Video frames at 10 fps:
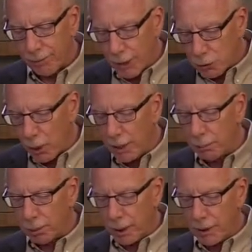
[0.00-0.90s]
That's why
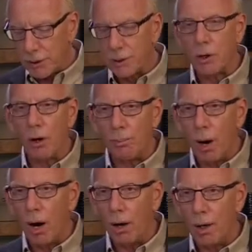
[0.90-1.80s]
the place is called
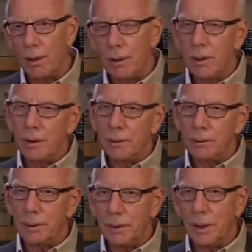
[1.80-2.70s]
Marah,
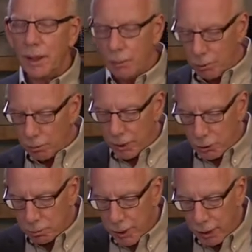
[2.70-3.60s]
which in Hebrew
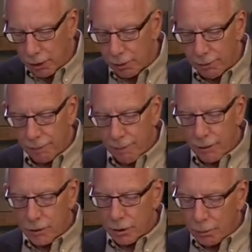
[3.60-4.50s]
means bitter.
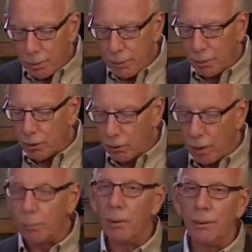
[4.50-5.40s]
So the people
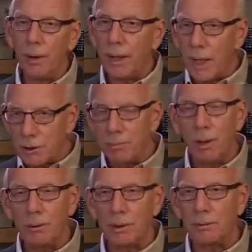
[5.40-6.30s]
grumbled against
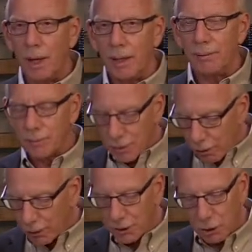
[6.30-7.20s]
Moses, right?
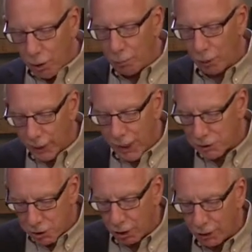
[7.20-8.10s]
So let's grumble
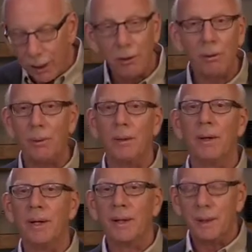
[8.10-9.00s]
against our leader when,
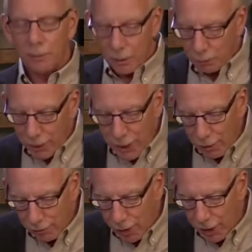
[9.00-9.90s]
when we
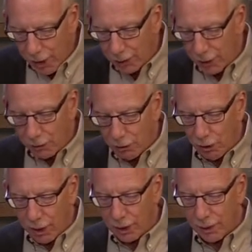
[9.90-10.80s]
can't find anything to
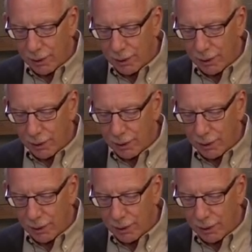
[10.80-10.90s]
drink.